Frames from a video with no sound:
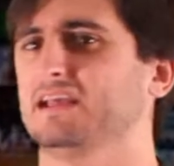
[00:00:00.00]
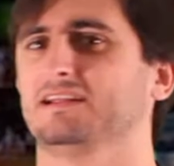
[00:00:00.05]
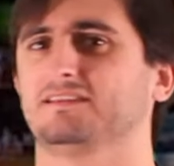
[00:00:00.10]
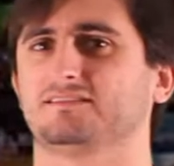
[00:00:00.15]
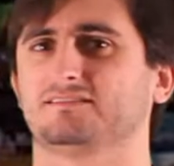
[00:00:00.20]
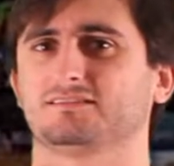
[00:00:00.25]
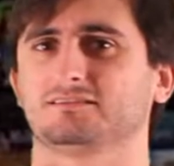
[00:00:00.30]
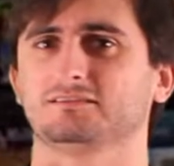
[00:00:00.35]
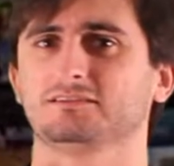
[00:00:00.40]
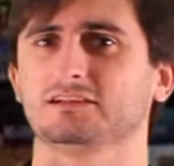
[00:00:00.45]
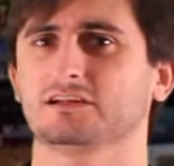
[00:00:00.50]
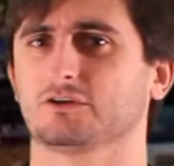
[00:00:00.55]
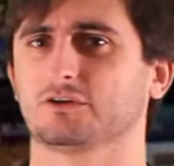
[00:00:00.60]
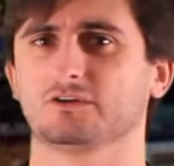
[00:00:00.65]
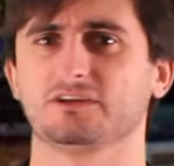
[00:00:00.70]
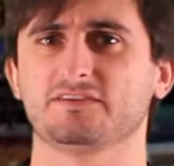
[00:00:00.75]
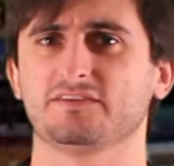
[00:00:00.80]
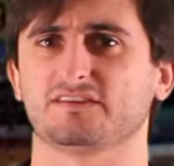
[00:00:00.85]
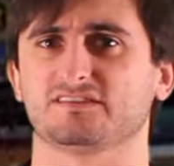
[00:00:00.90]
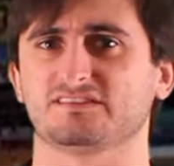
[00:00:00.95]
it's
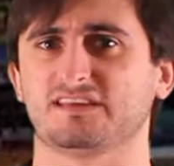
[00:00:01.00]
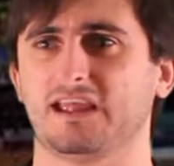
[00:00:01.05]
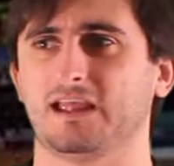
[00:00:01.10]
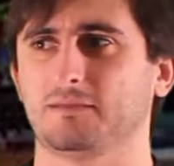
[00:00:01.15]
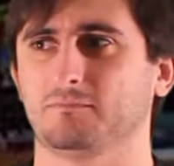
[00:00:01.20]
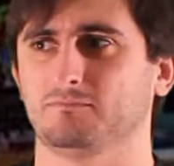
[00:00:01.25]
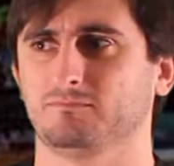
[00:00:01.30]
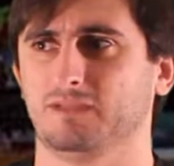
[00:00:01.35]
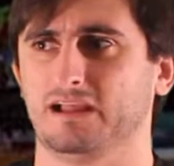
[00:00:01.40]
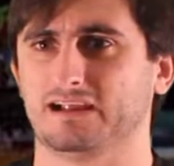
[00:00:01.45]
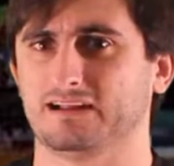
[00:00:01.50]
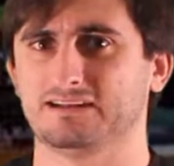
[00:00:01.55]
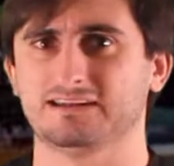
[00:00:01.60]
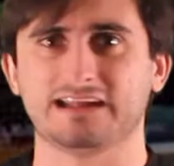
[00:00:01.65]
literally the same like